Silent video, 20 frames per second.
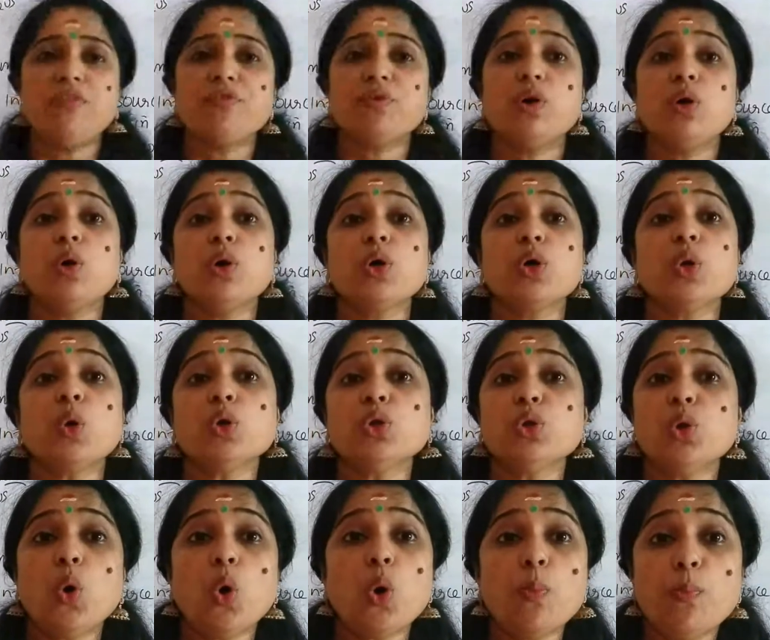of
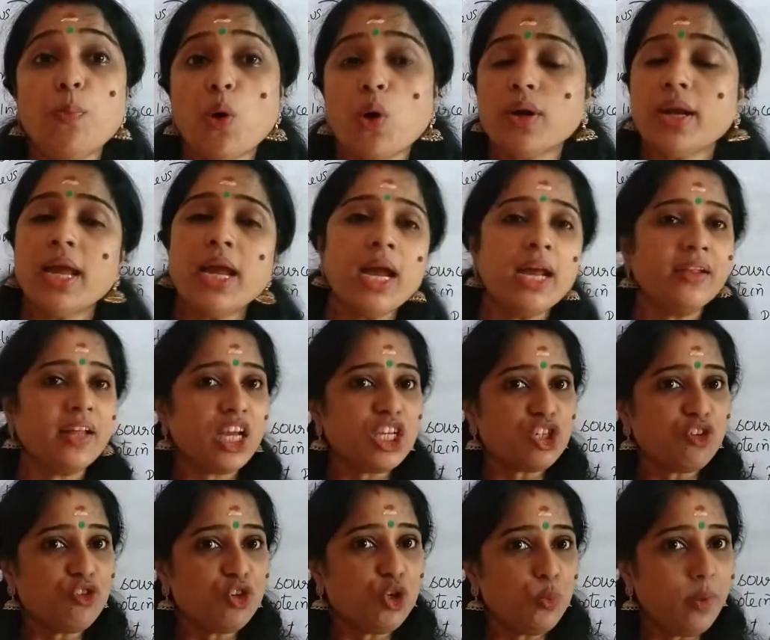growth hormone. In the
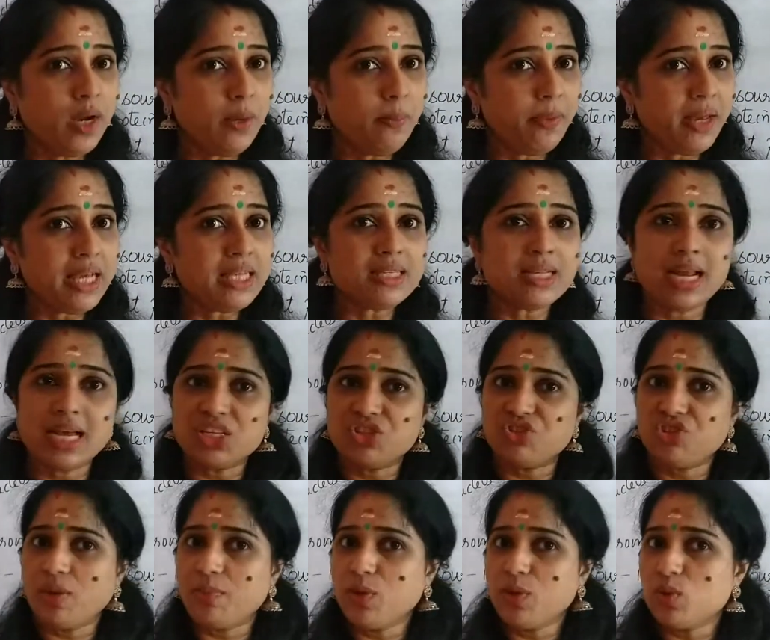case of human beings,
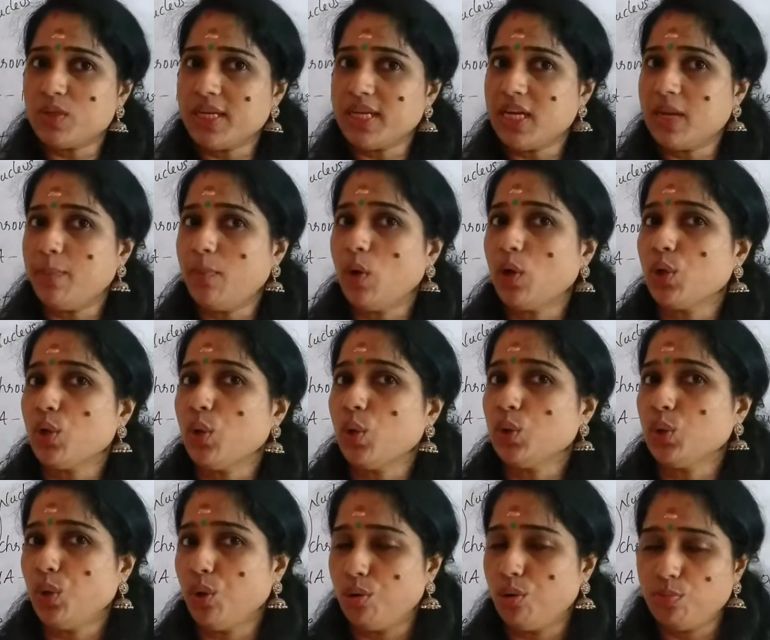last chapter you studied about
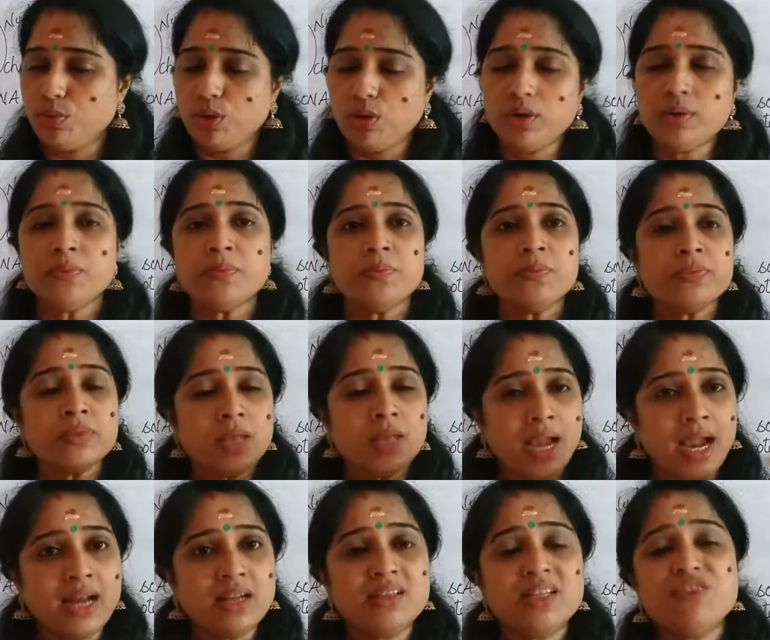growth hormone.
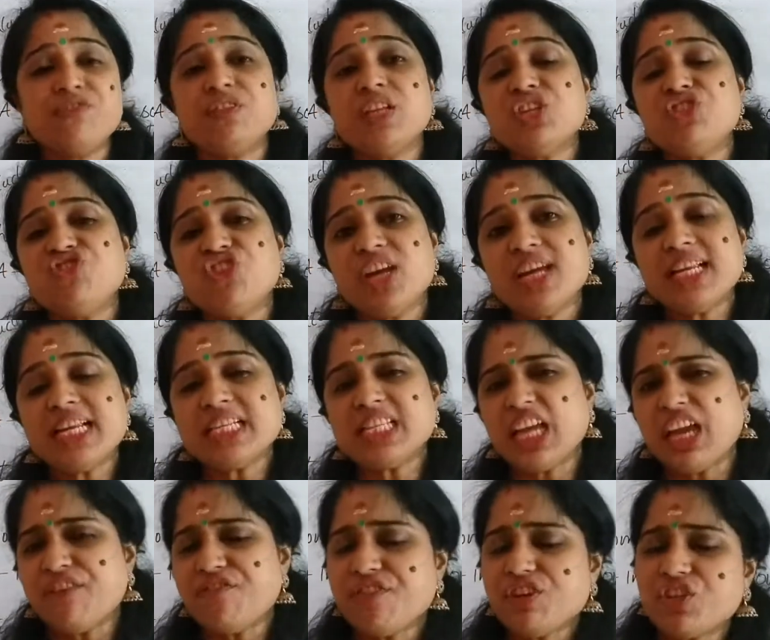And if the gene
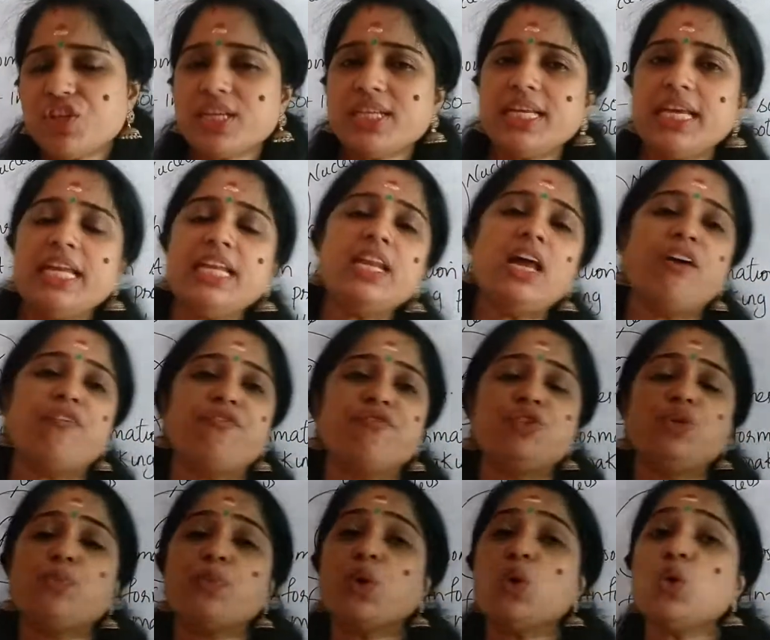is efficient
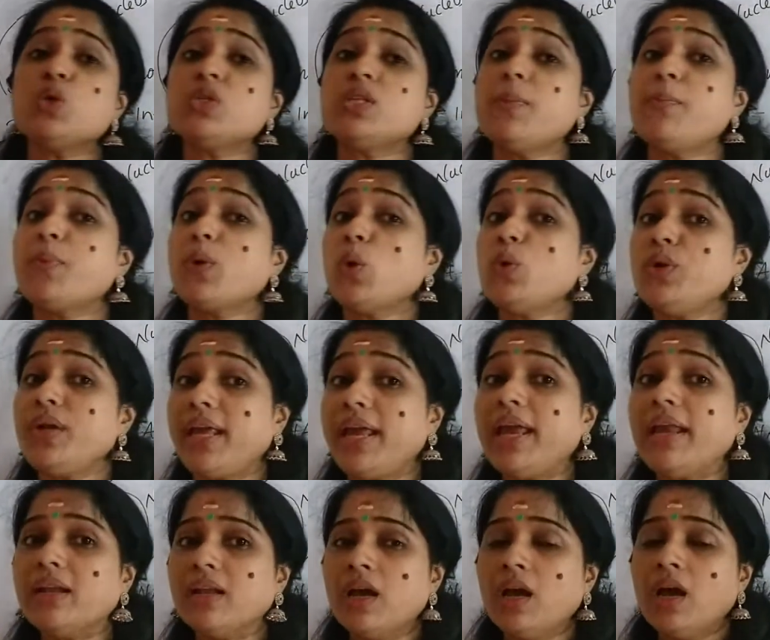enough to produce the
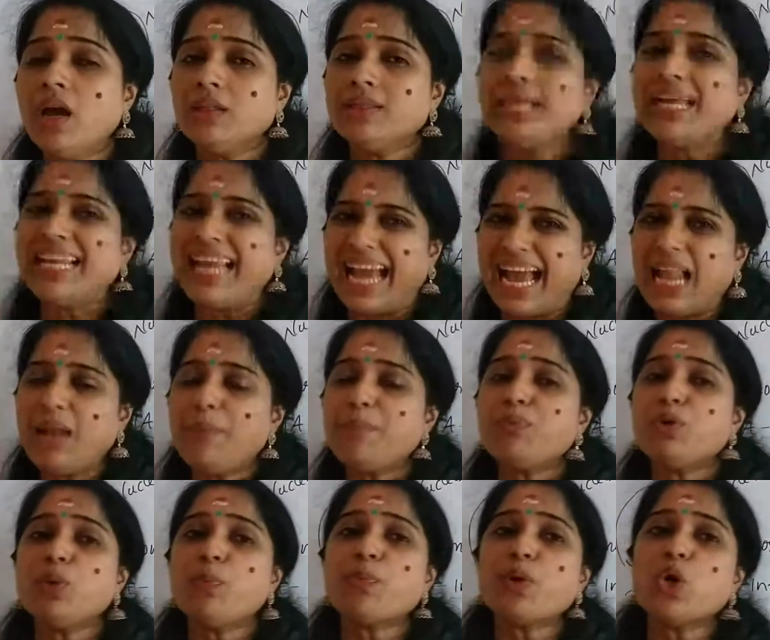protein that
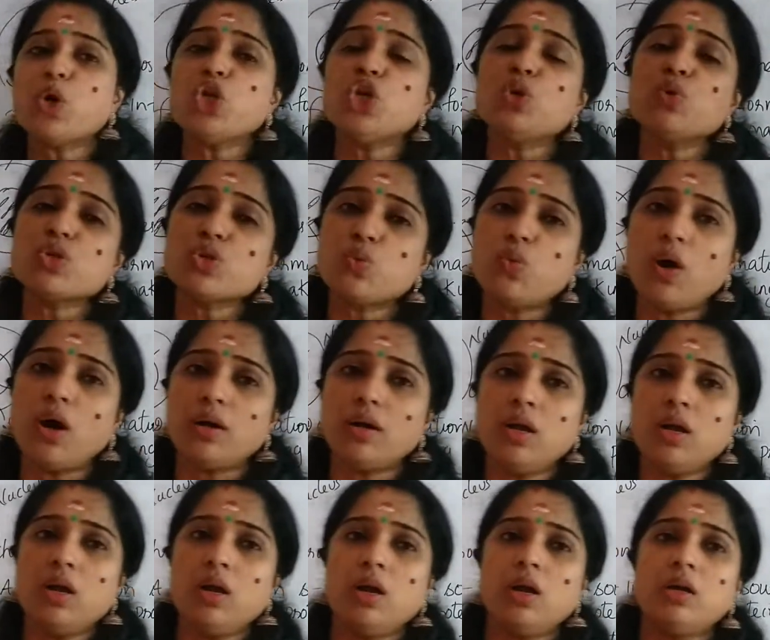help to produce
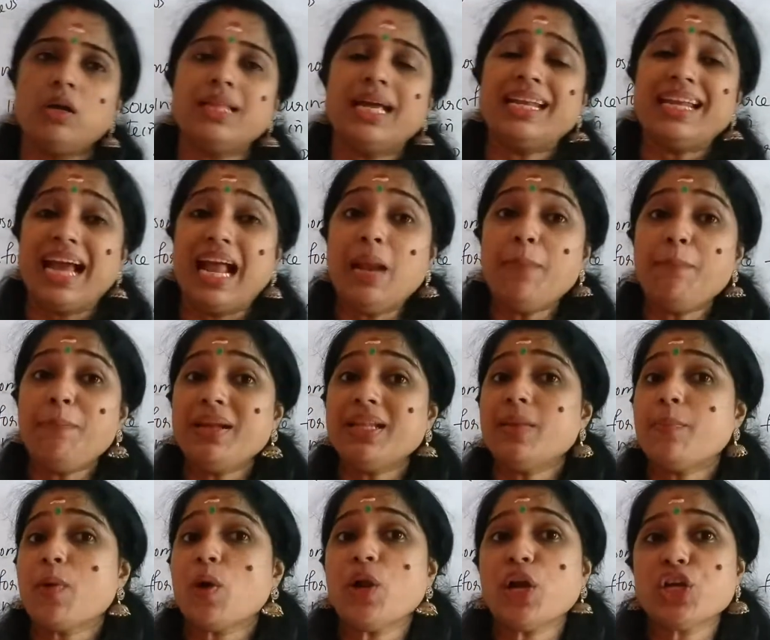what? That help in
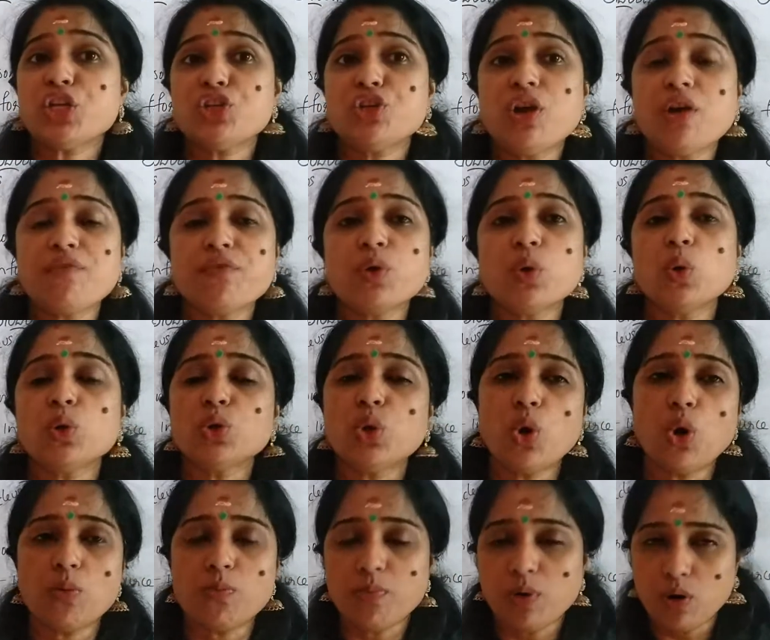the production of growth
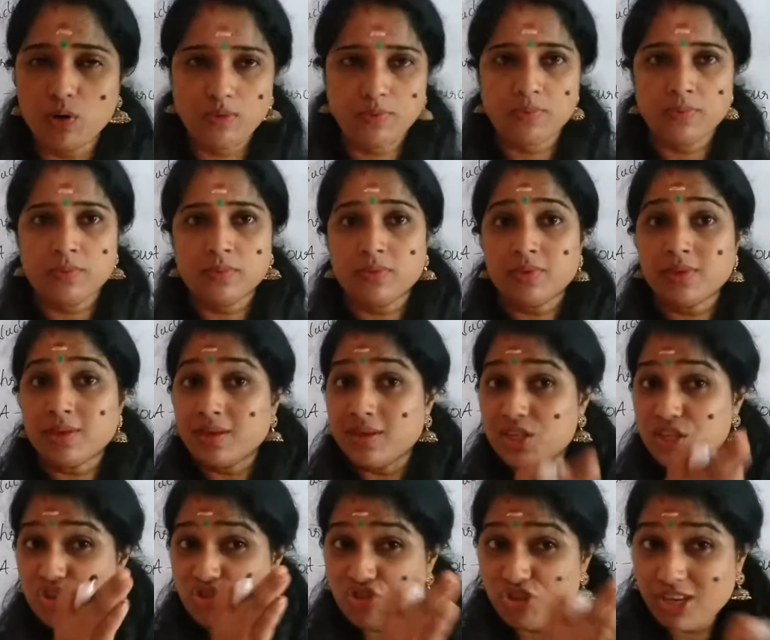hormone.
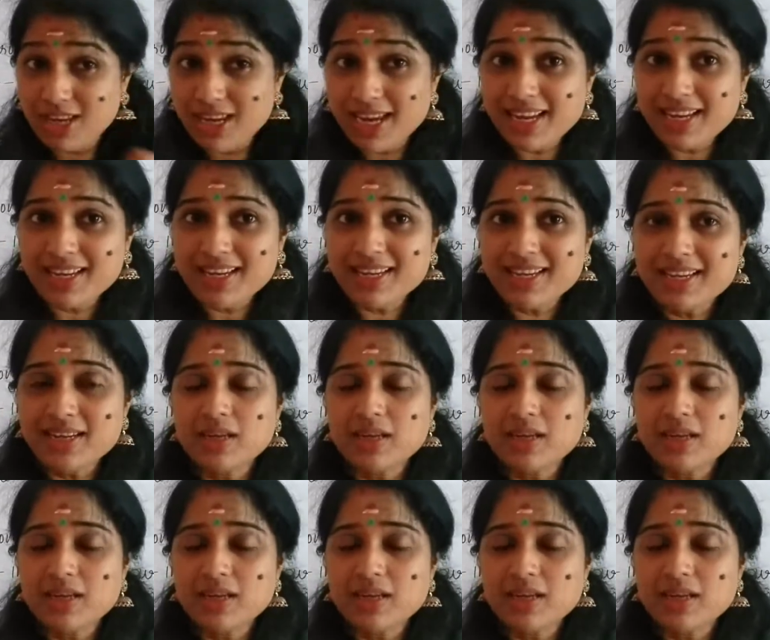Gene